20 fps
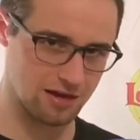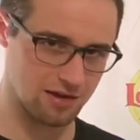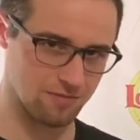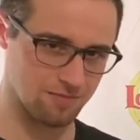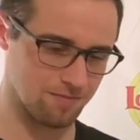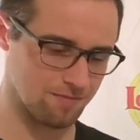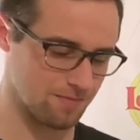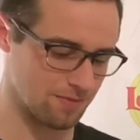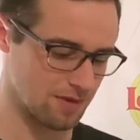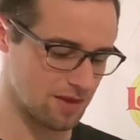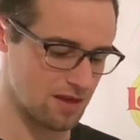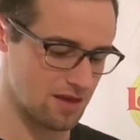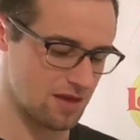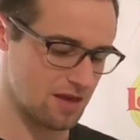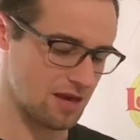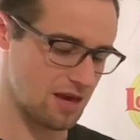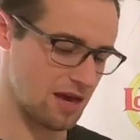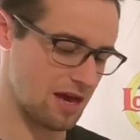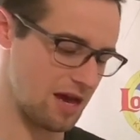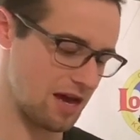
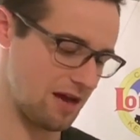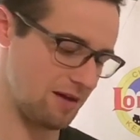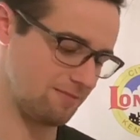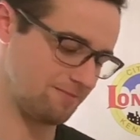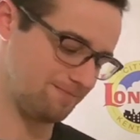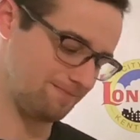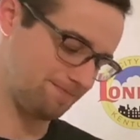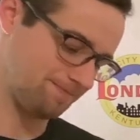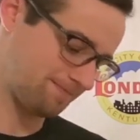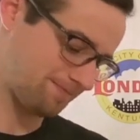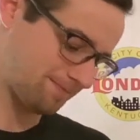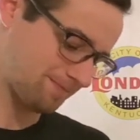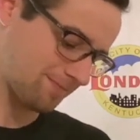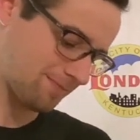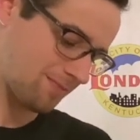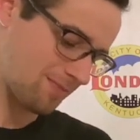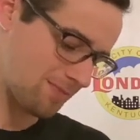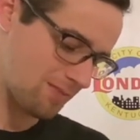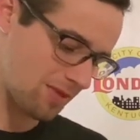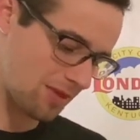them.
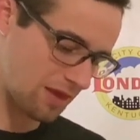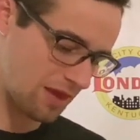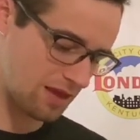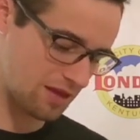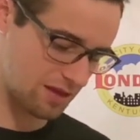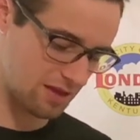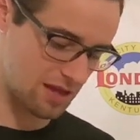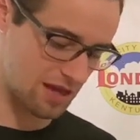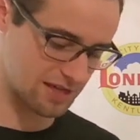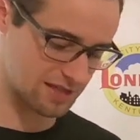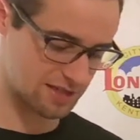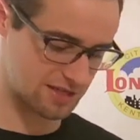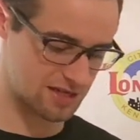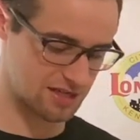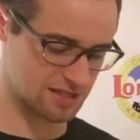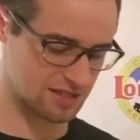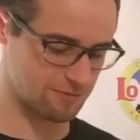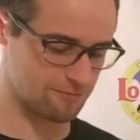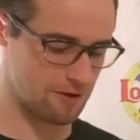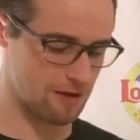Next
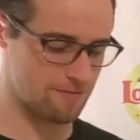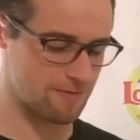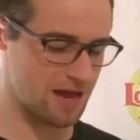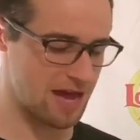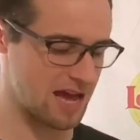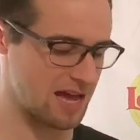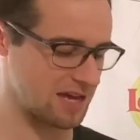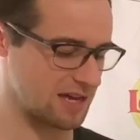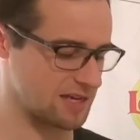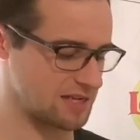disc in my bag